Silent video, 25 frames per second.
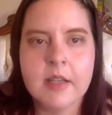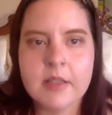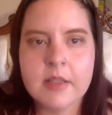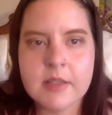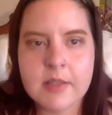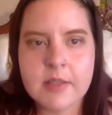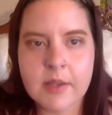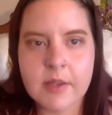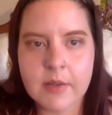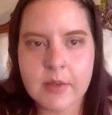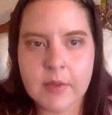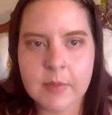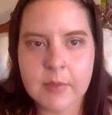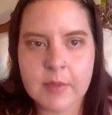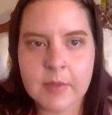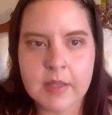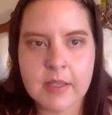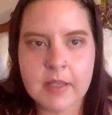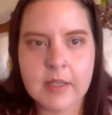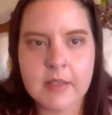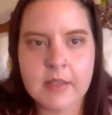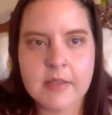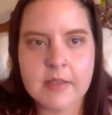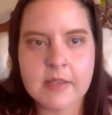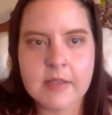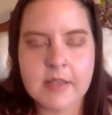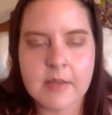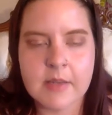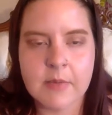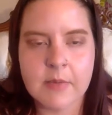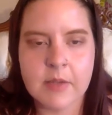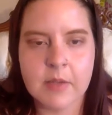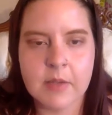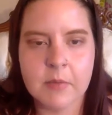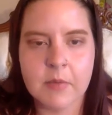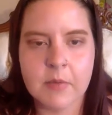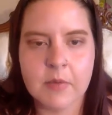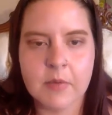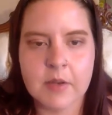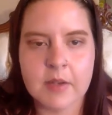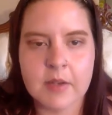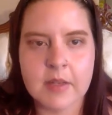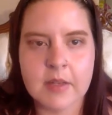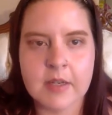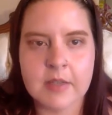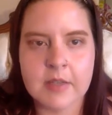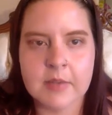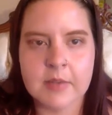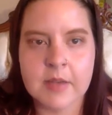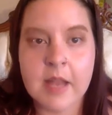So let me see if we can move on to the
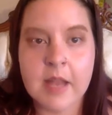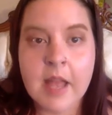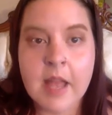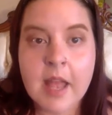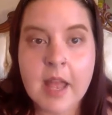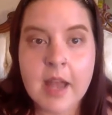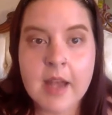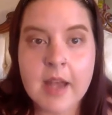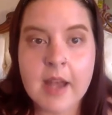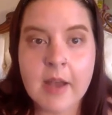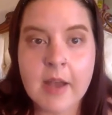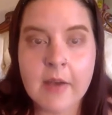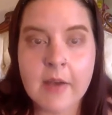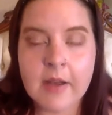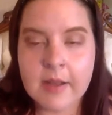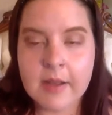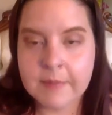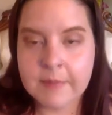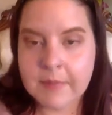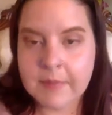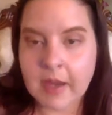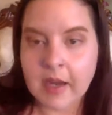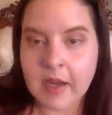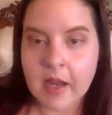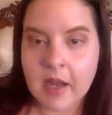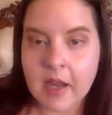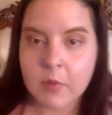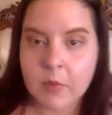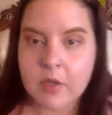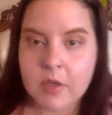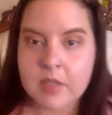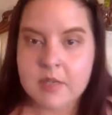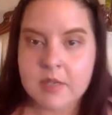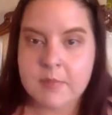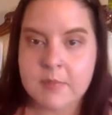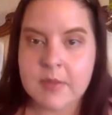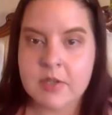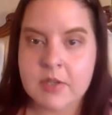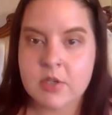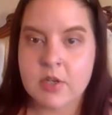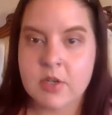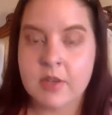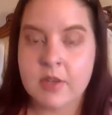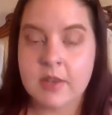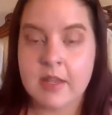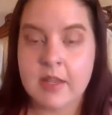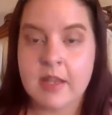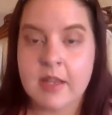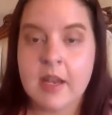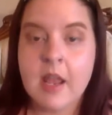next one. Now, I kind of wanted to
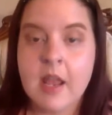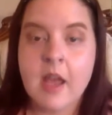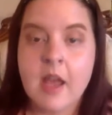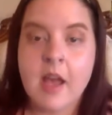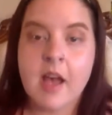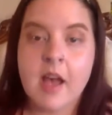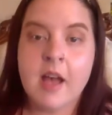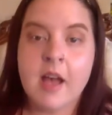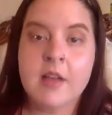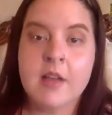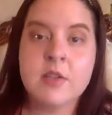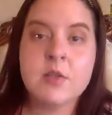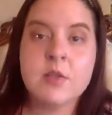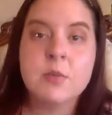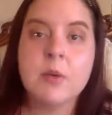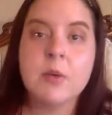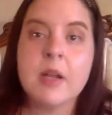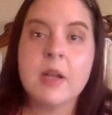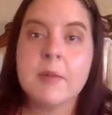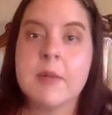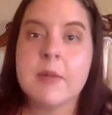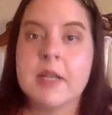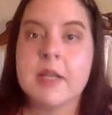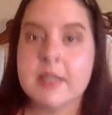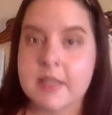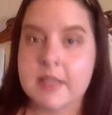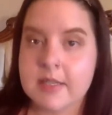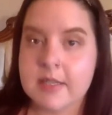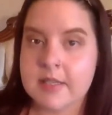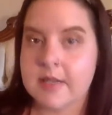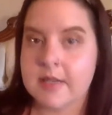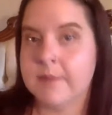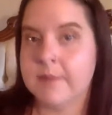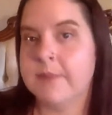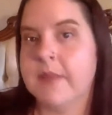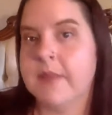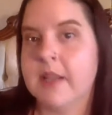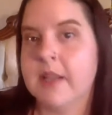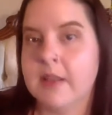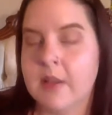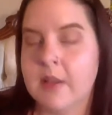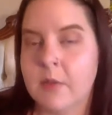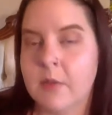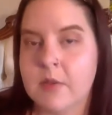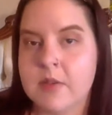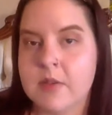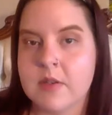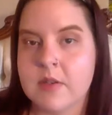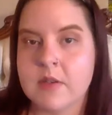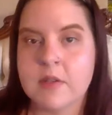mention that ceramics is something that
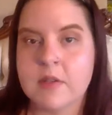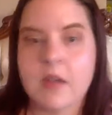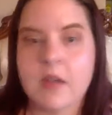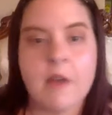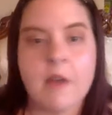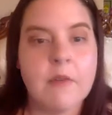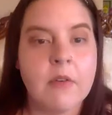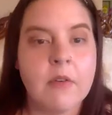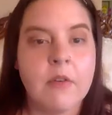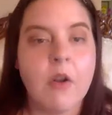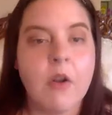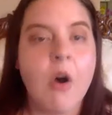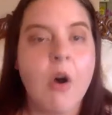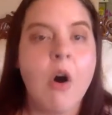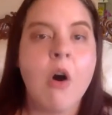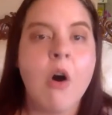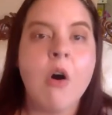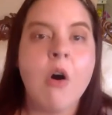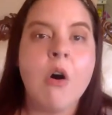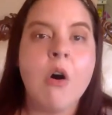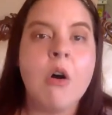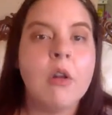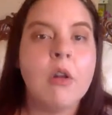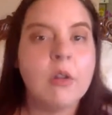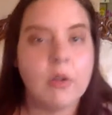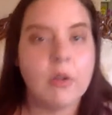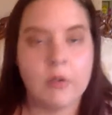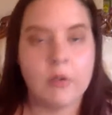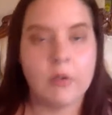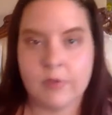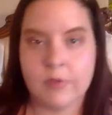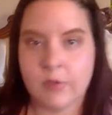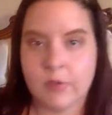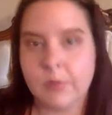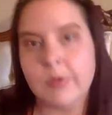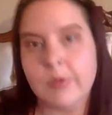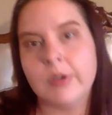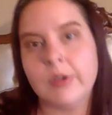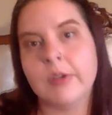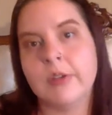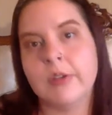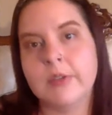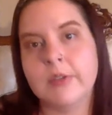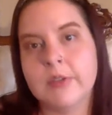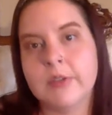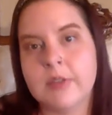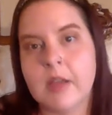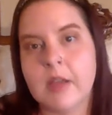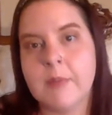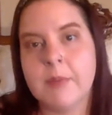was discovered all over the
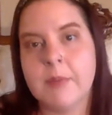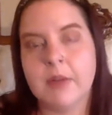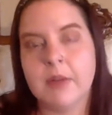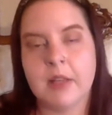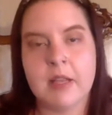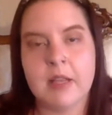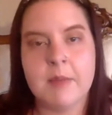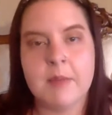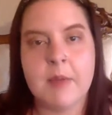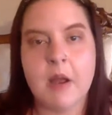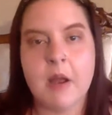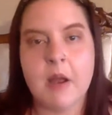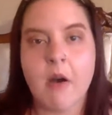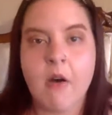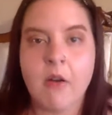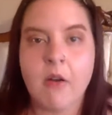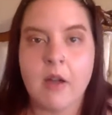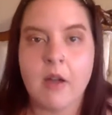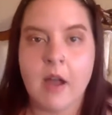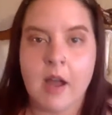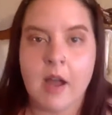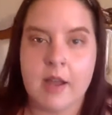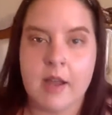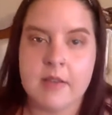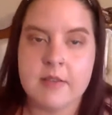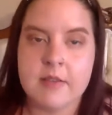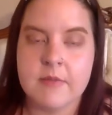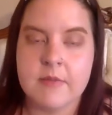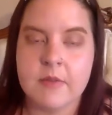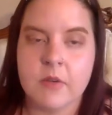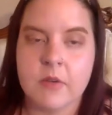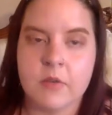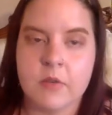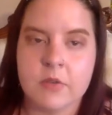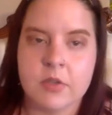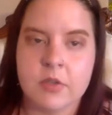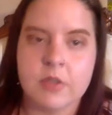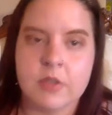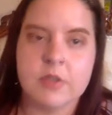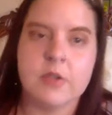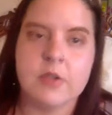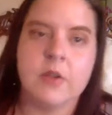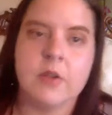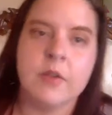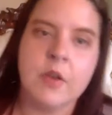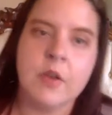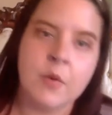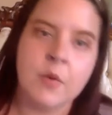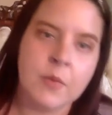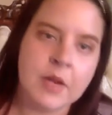world separately by all kinds of cultures. And
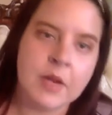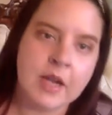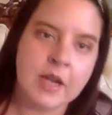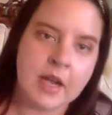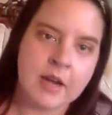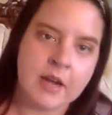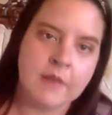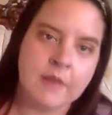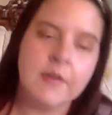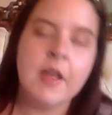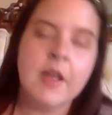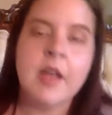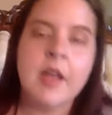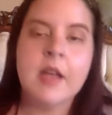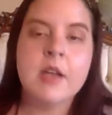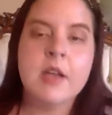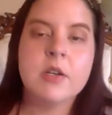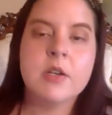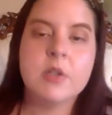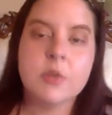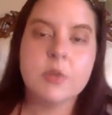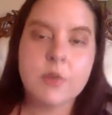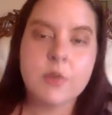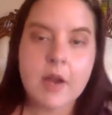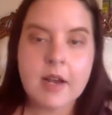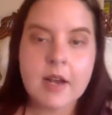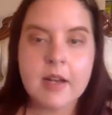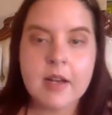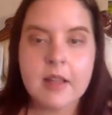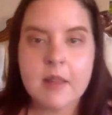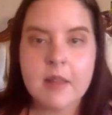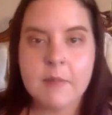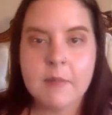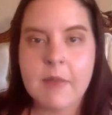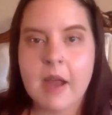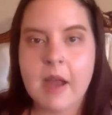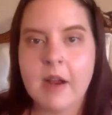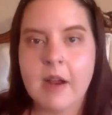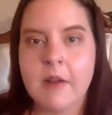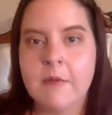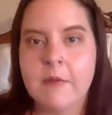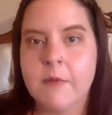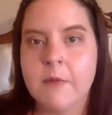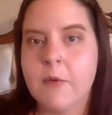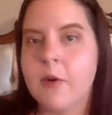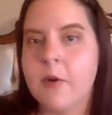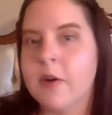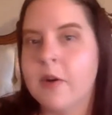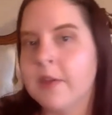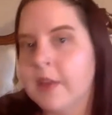although we kind of traded them back and
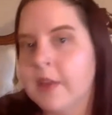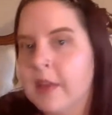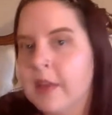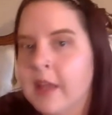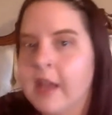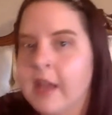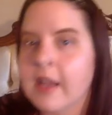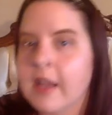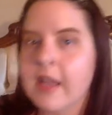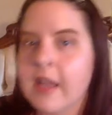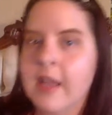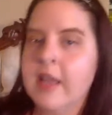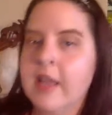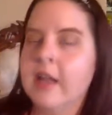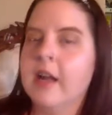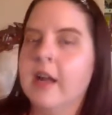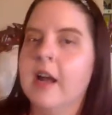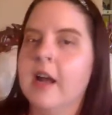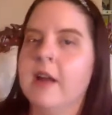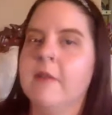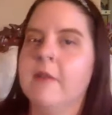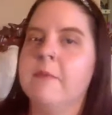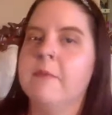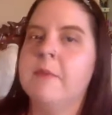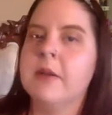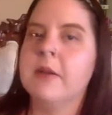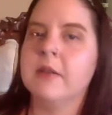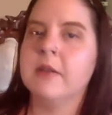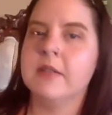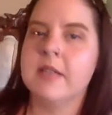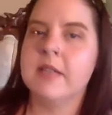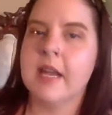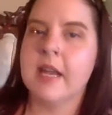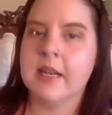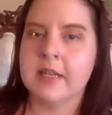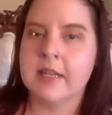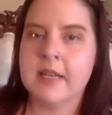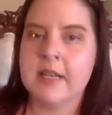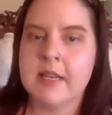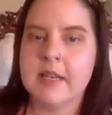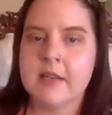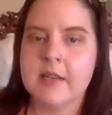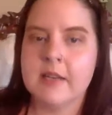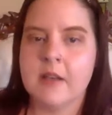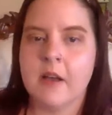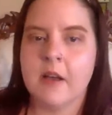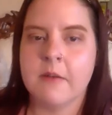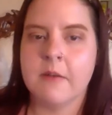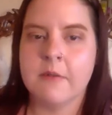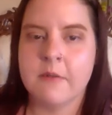forth and like kind of built techniques
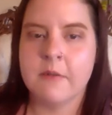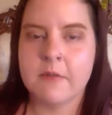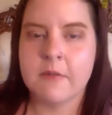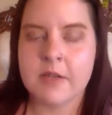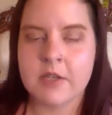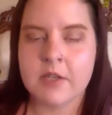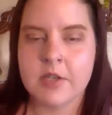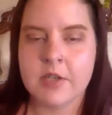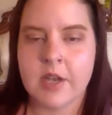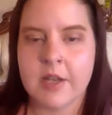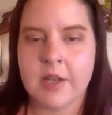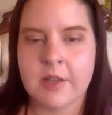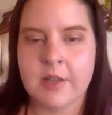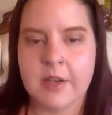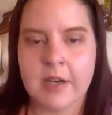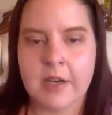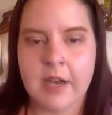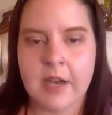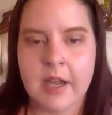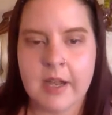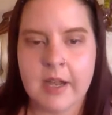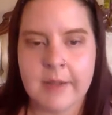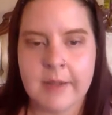off of each other,